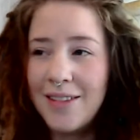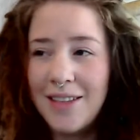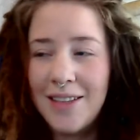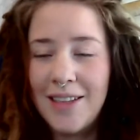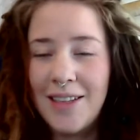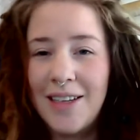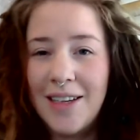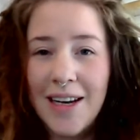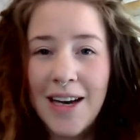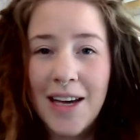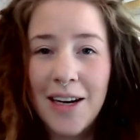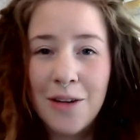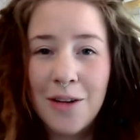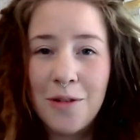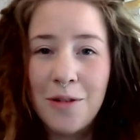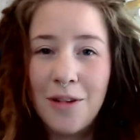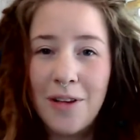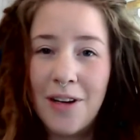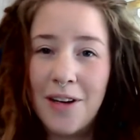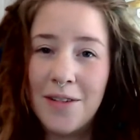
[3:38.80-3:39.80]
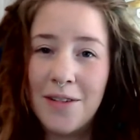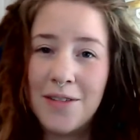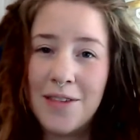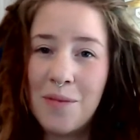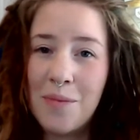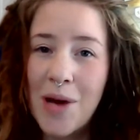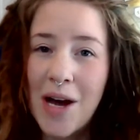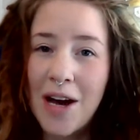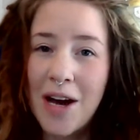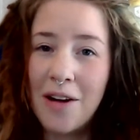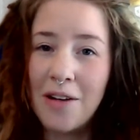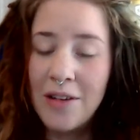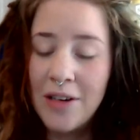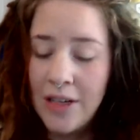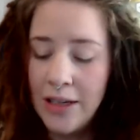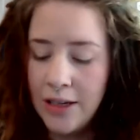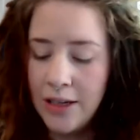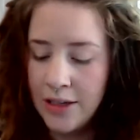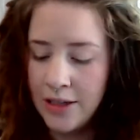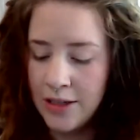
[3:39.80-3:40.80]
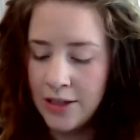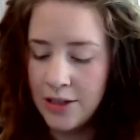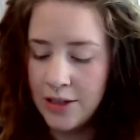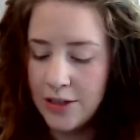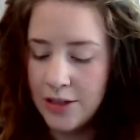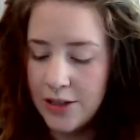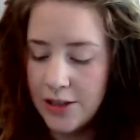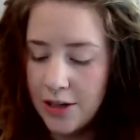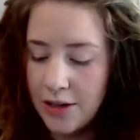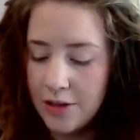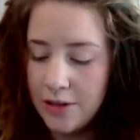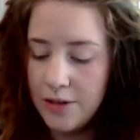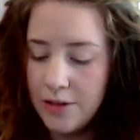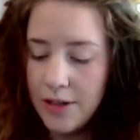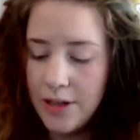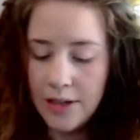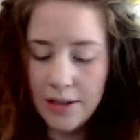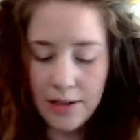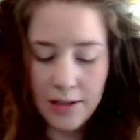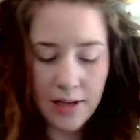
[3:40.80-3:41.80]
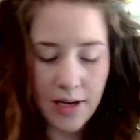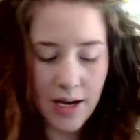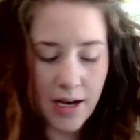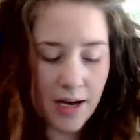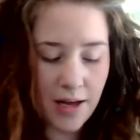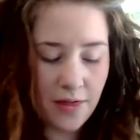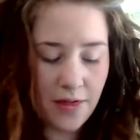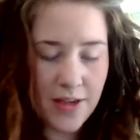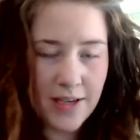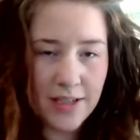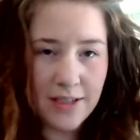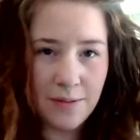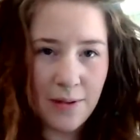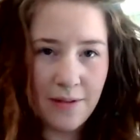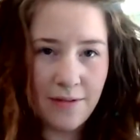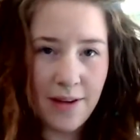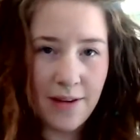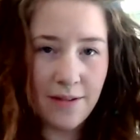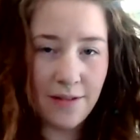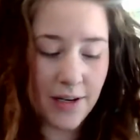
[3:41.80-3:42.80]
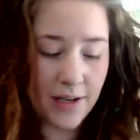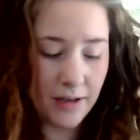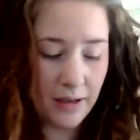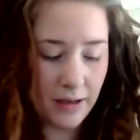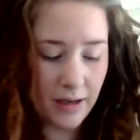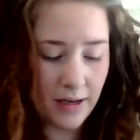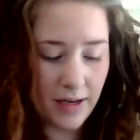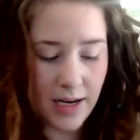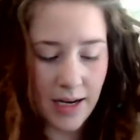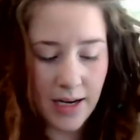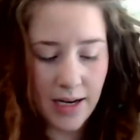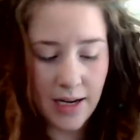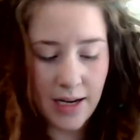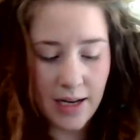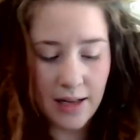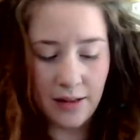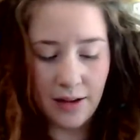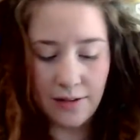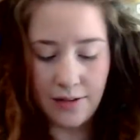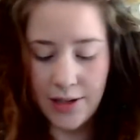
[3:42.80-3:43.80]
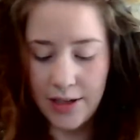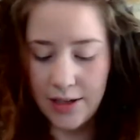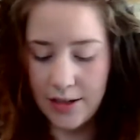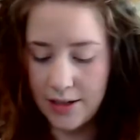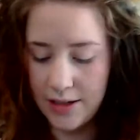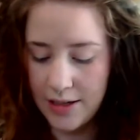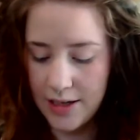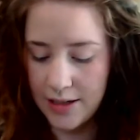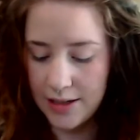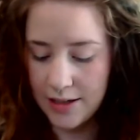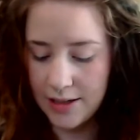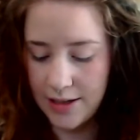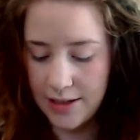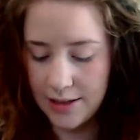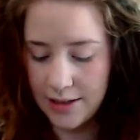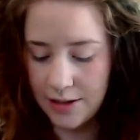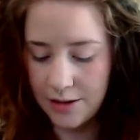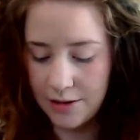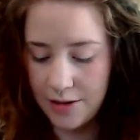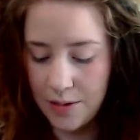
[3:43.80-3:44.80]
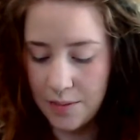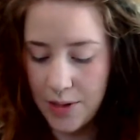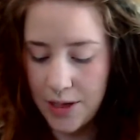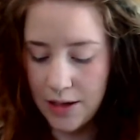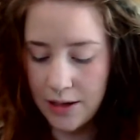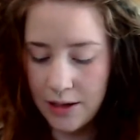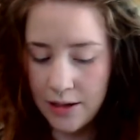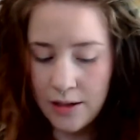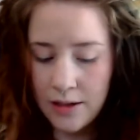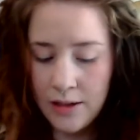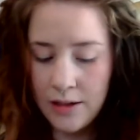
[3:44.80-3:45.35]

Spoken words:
You gotta cool off somehow. So, this is my favorite. I love it. It's nice and creamy.